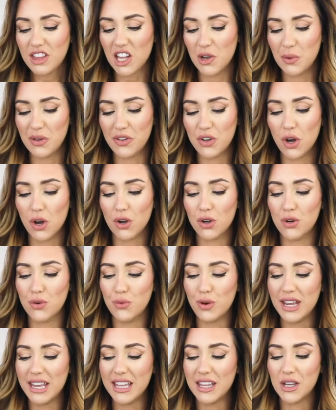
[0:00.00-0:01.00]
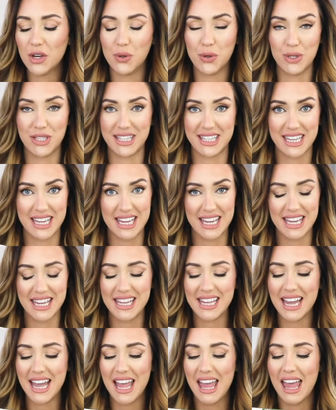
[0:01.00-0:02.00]
we've got Green
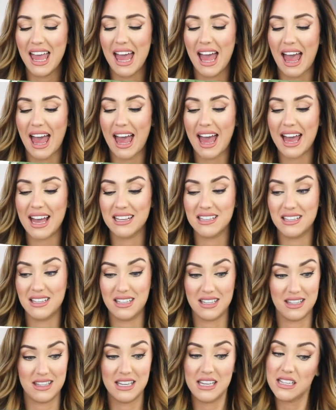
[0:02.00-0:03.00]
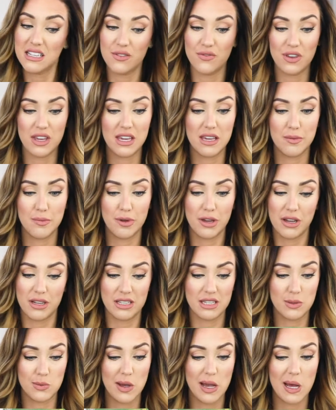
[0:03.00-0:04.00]
Cuisine, and these are vegan
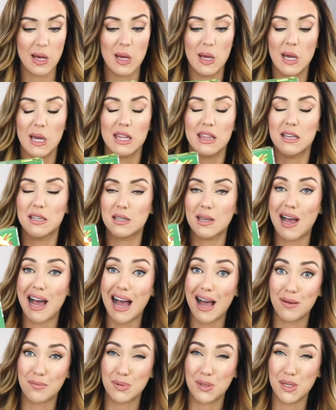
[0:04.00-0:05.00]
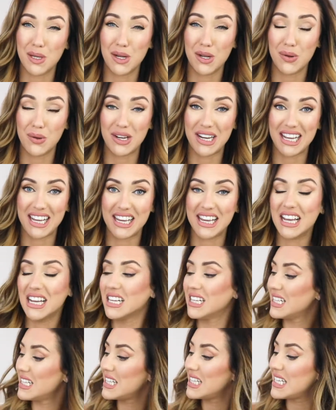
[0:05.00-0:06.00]
burgers as well. These are absolutely
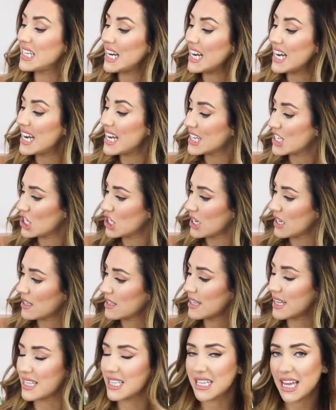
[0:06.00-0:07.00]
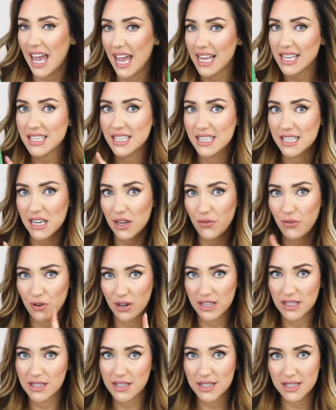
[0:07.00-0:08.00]
delicious. They taste
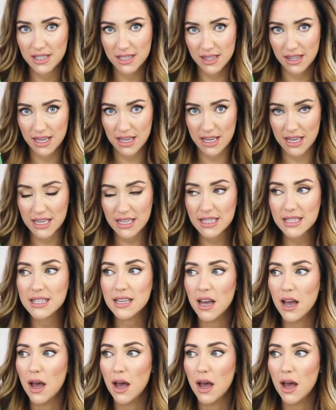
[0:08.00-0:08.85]
different to these,